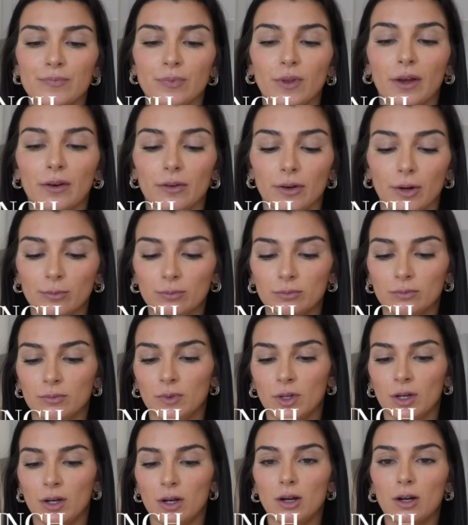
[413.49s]
I don't know.
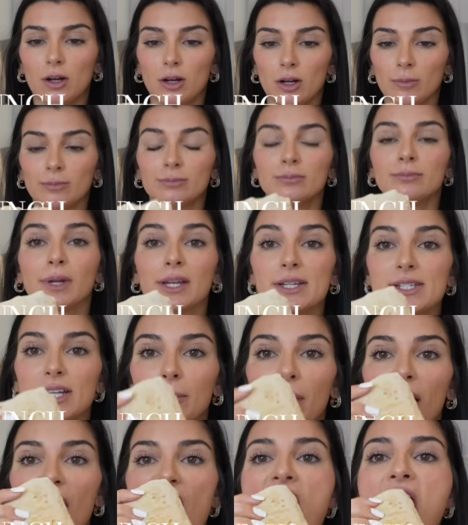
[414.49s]
Um, but let's say
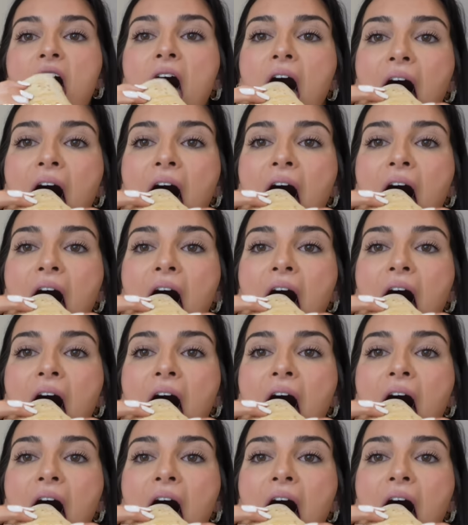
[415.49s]
goodbye.